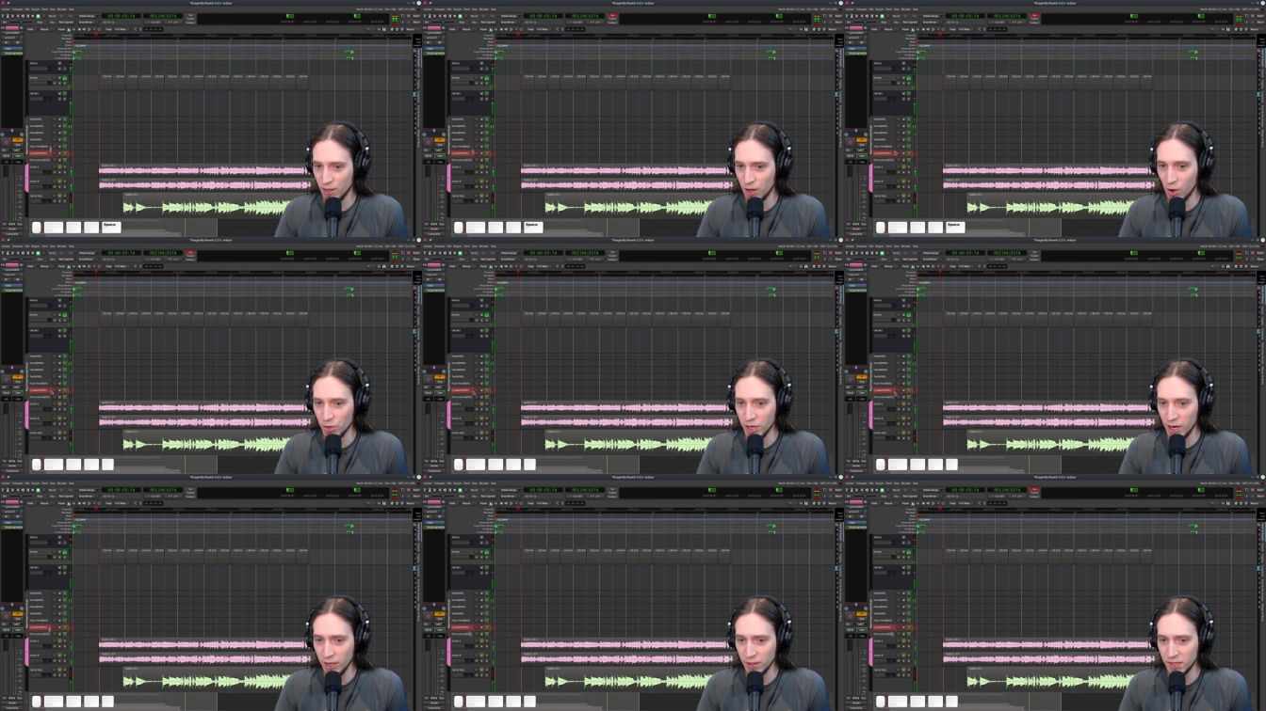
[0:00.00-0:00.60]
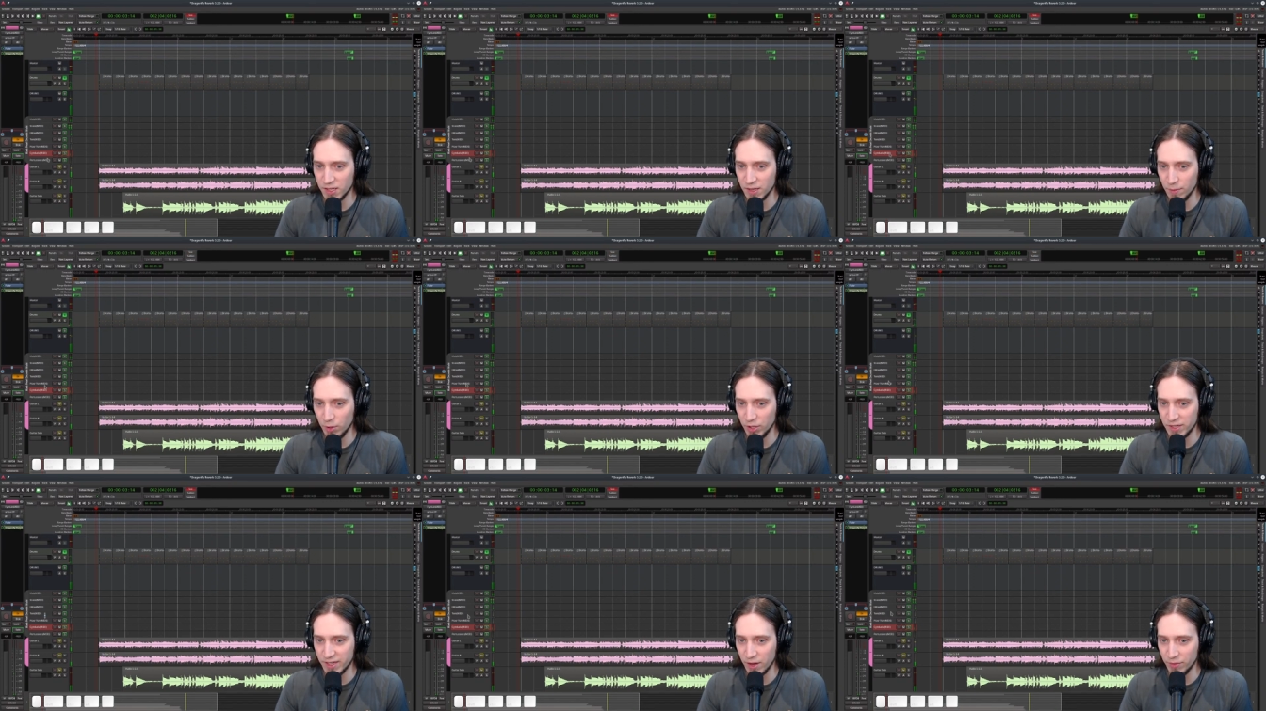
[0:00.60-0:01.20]
Okay, the
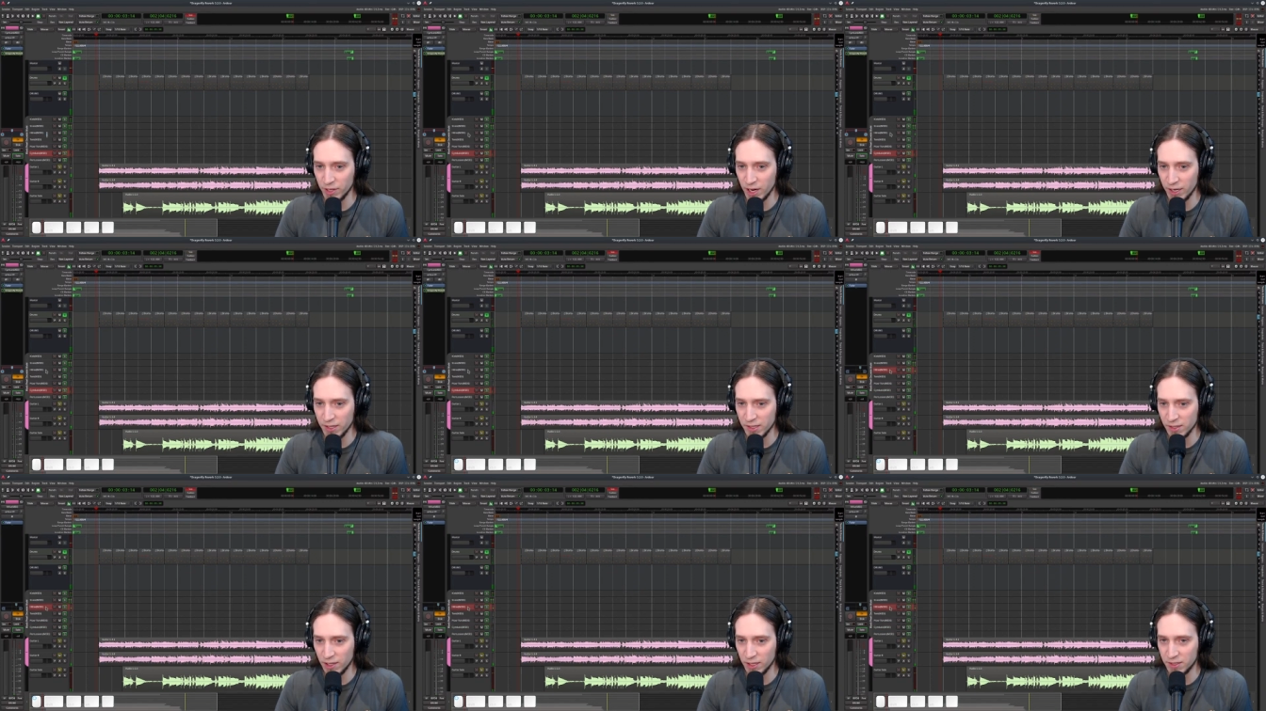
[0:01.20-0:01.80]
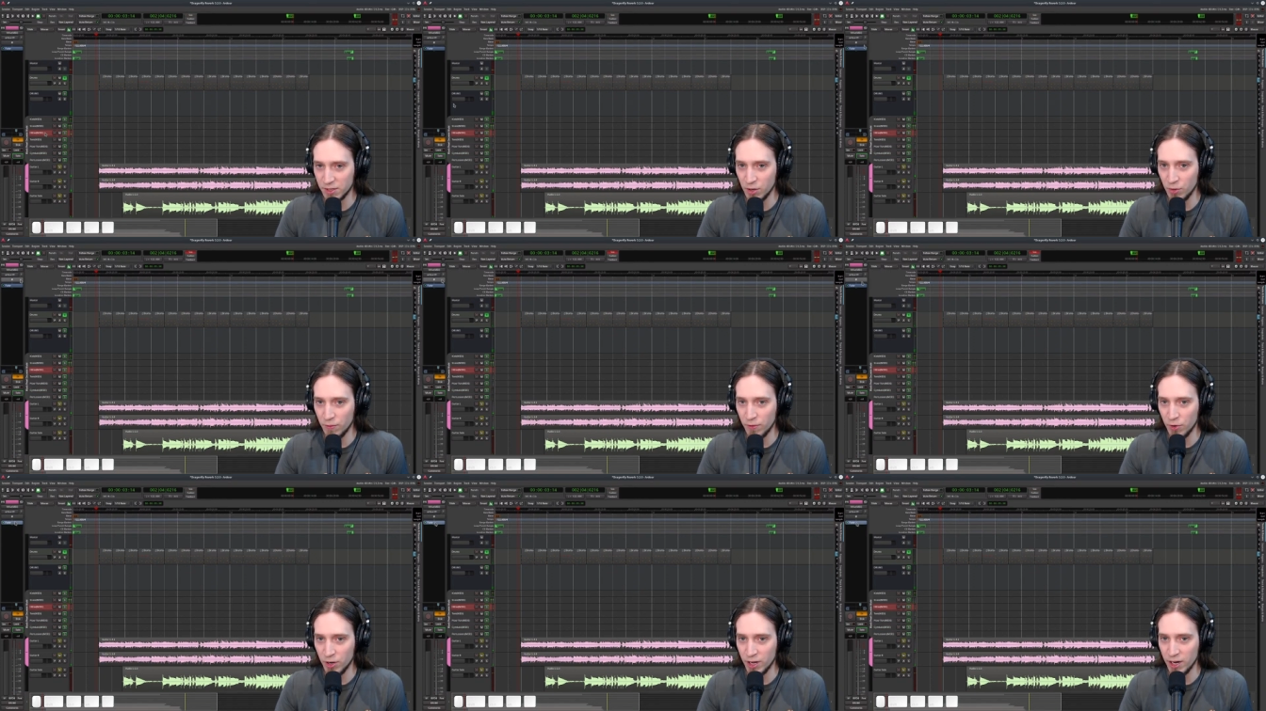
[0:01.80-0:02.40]
cymbals sound nice. Let's go
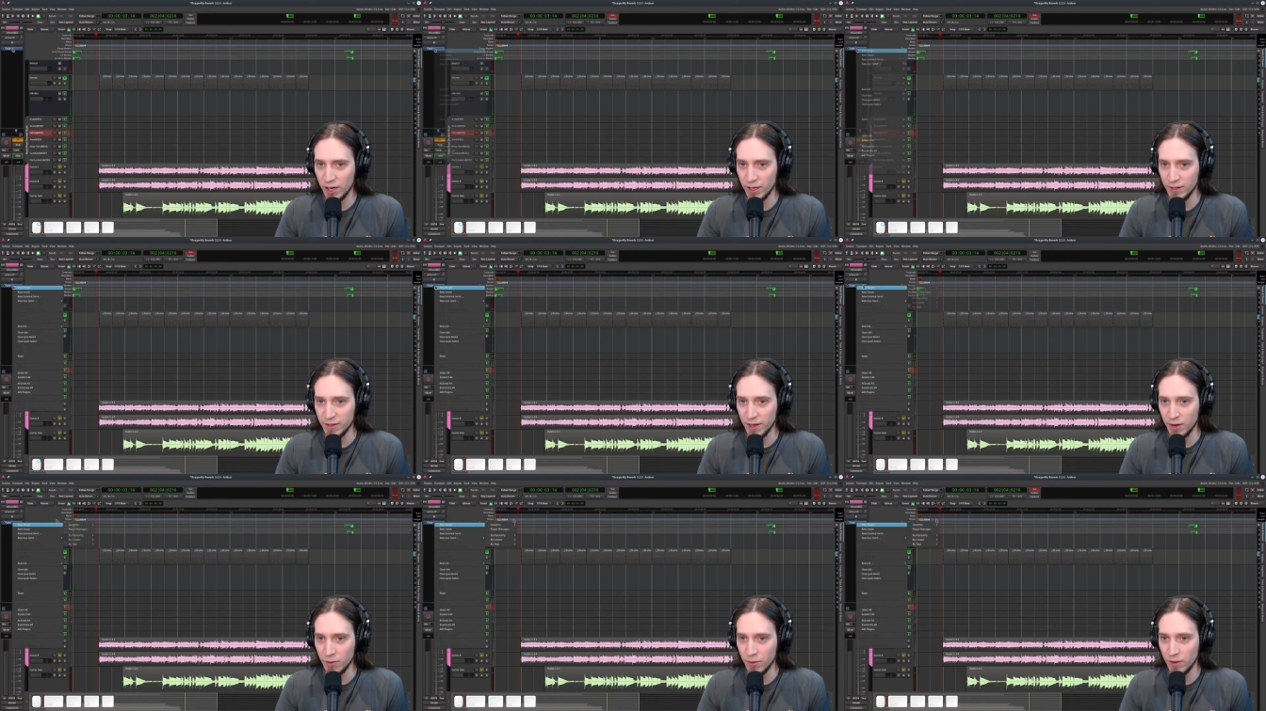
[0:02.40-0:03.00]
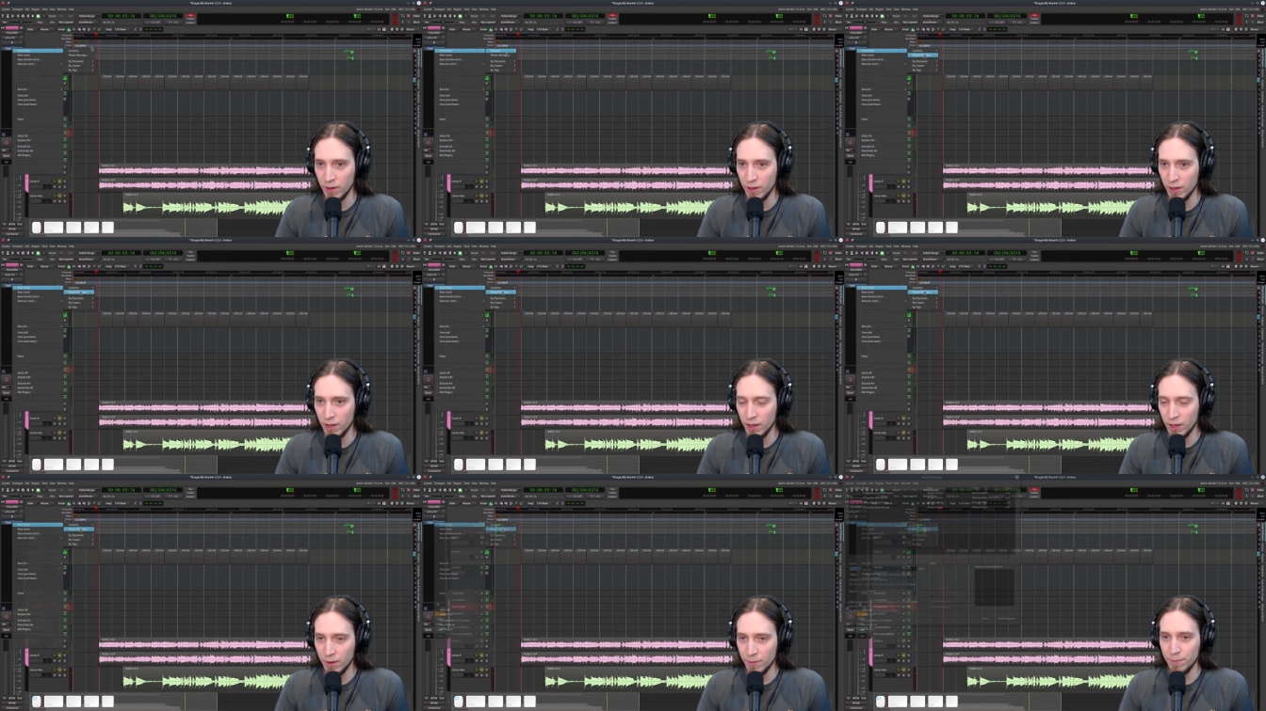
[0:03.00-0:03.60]
for the hi-hat now.
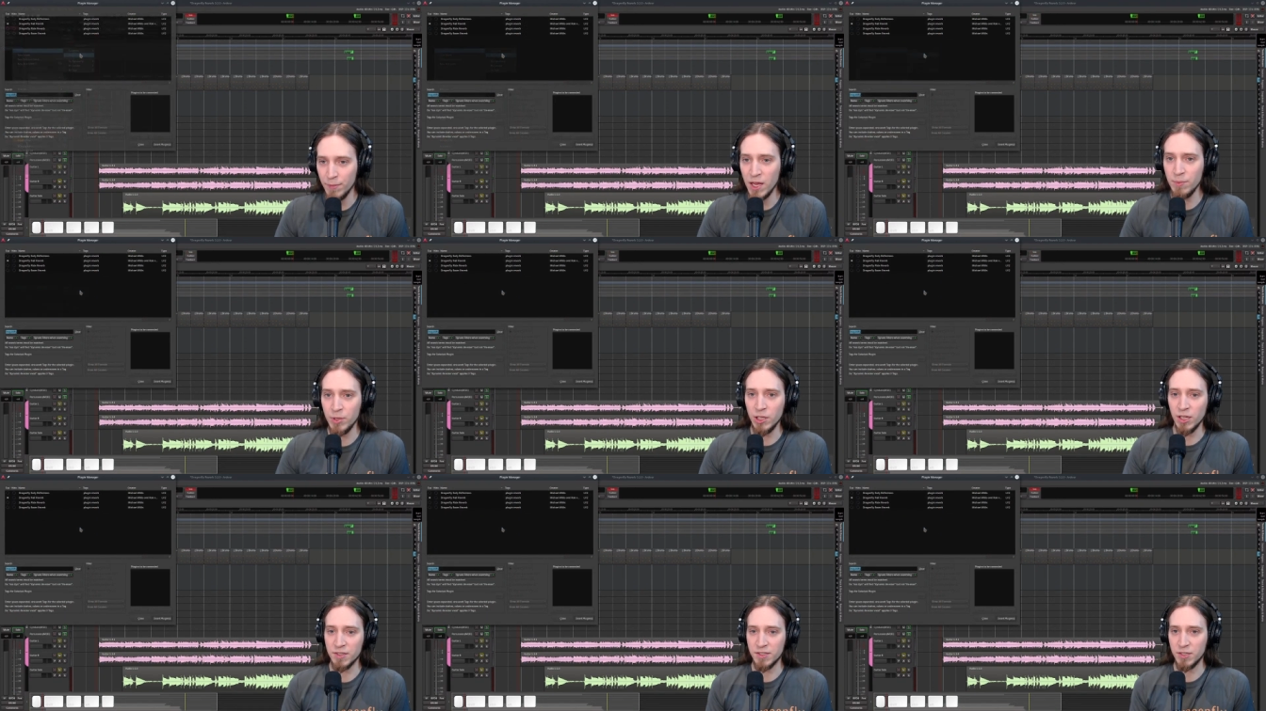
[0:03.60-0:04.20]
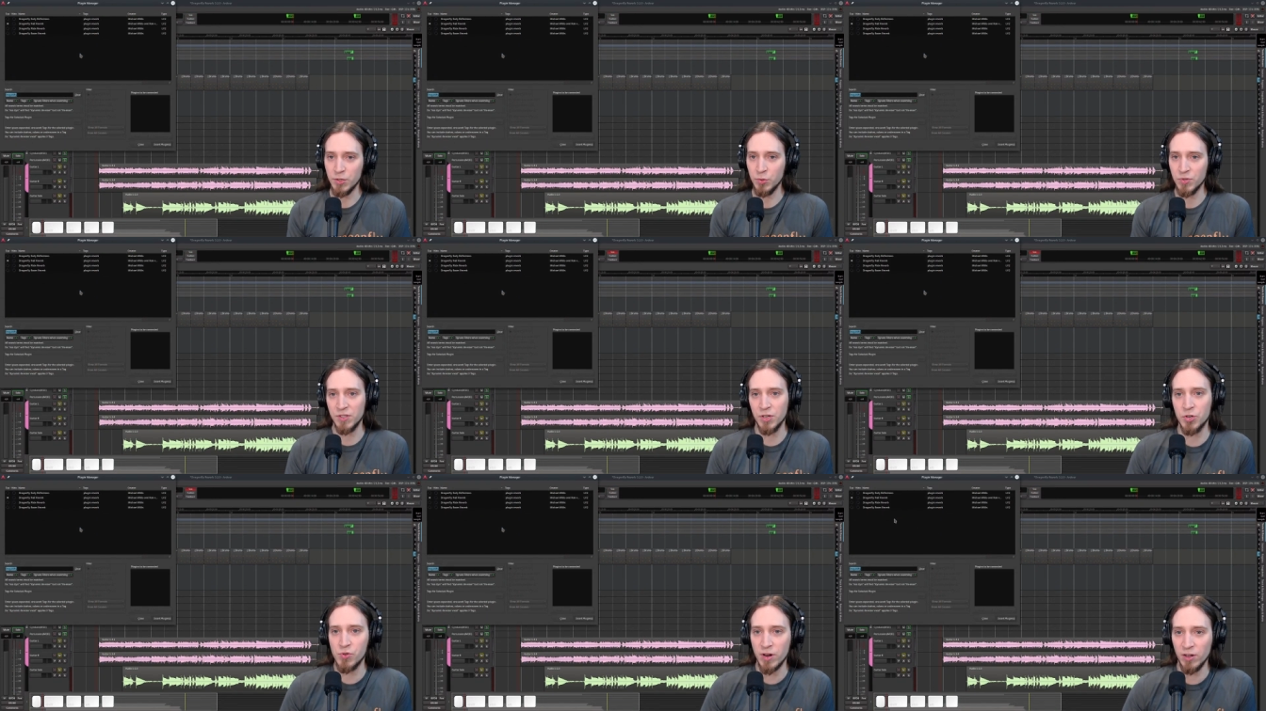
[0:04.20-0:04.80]
Maybe let's
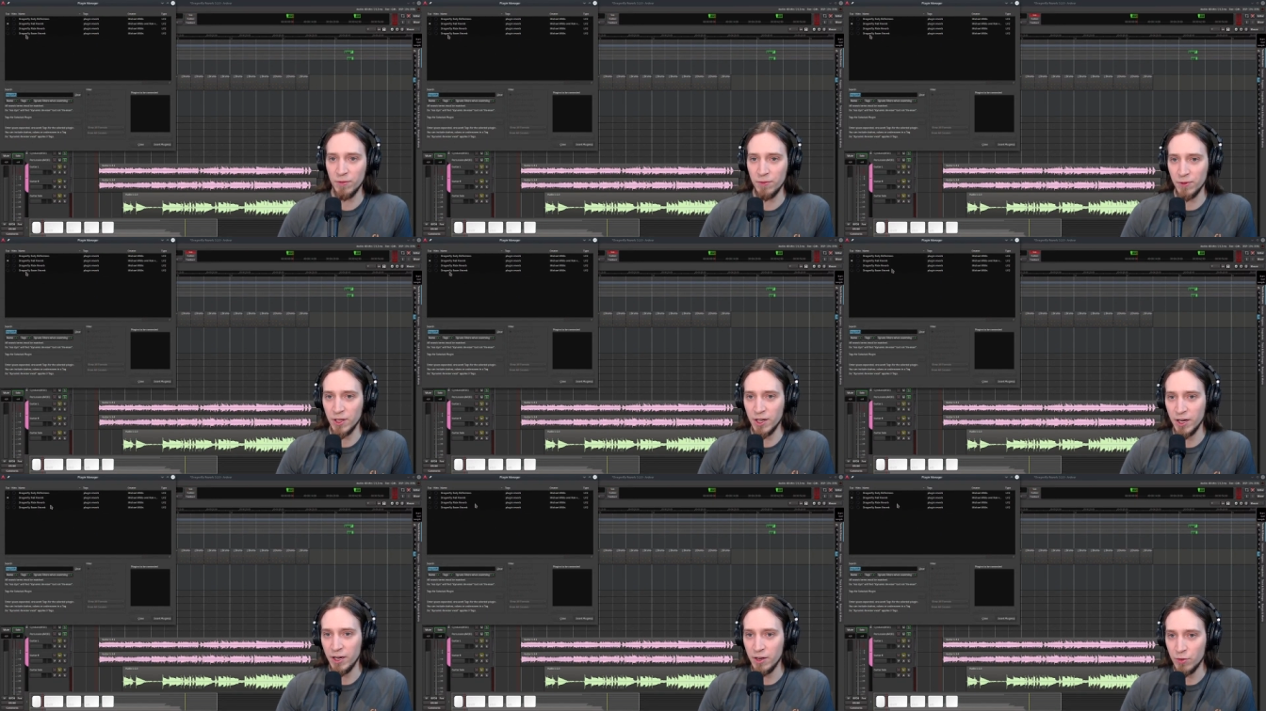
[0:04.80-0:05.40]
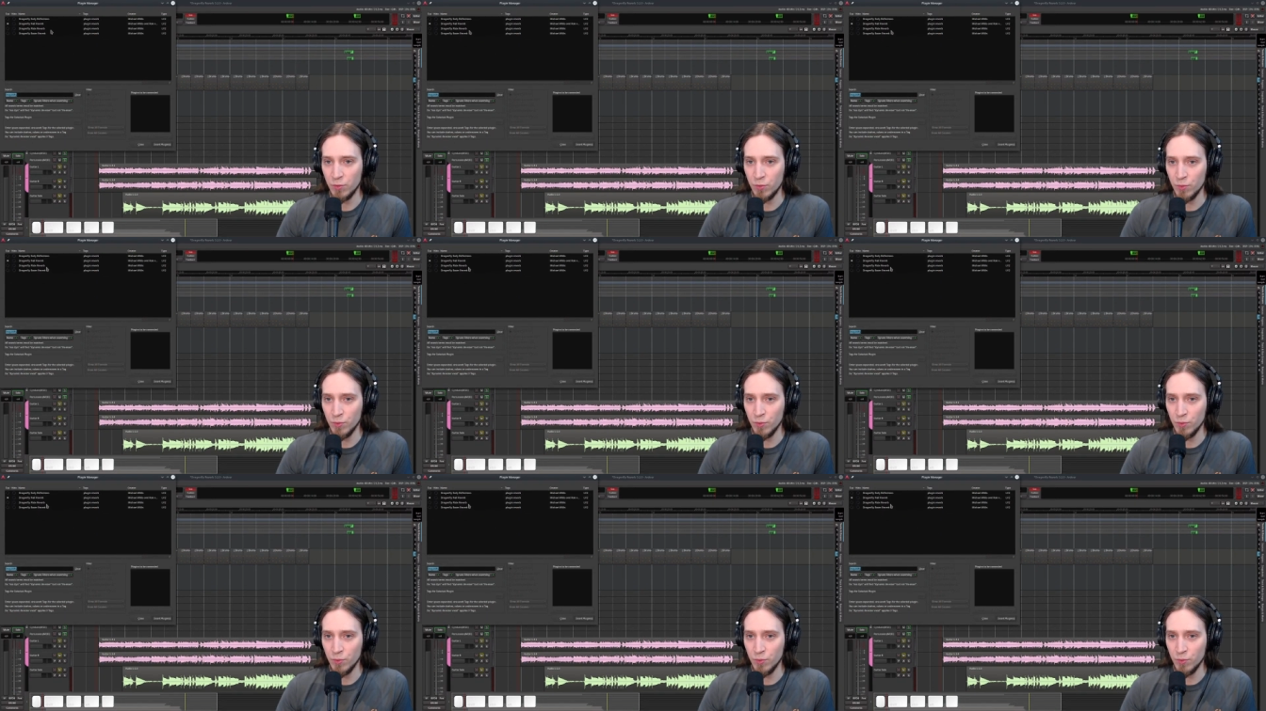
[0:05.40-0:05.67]
use the Dragonfly